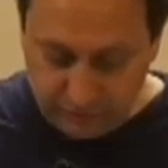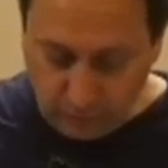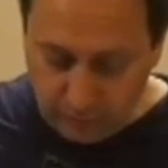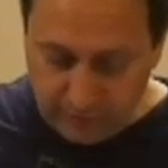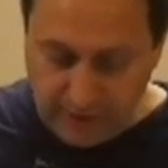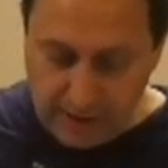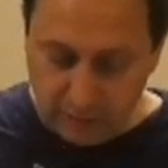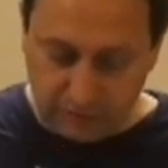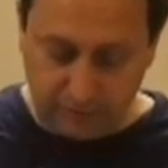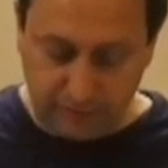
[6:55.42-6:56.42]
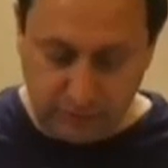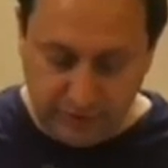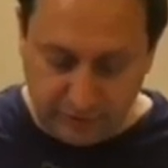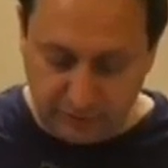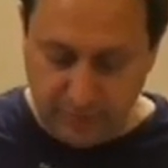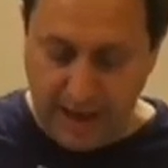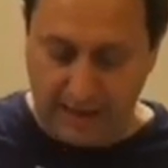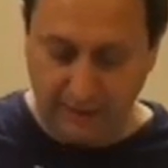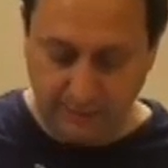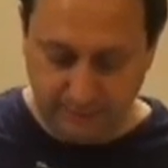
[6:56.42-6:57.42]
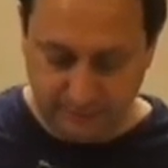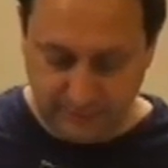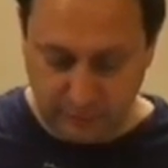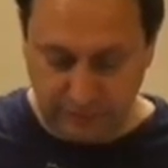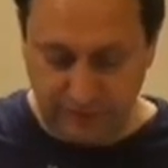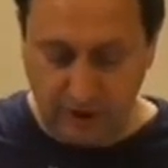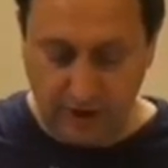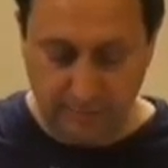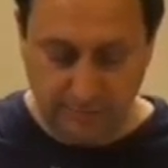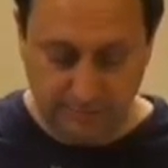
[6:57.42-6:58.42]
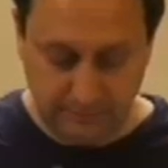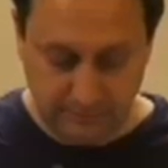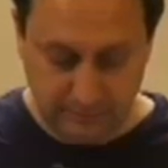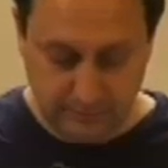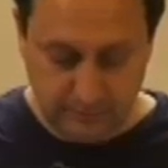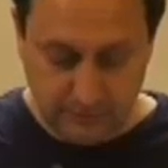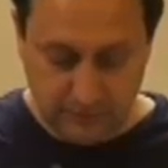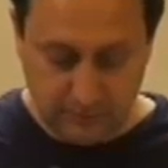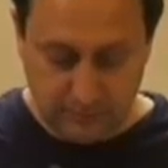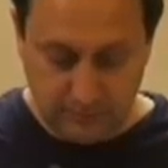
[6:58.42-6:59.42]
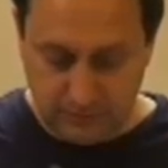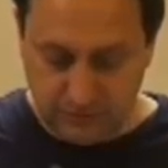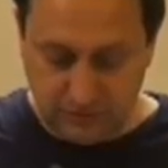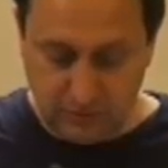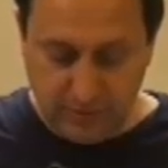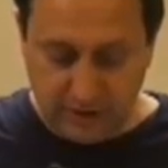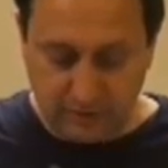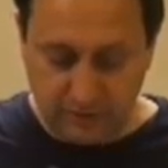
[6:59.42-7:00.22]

We sold the house a few years back. It was time. Too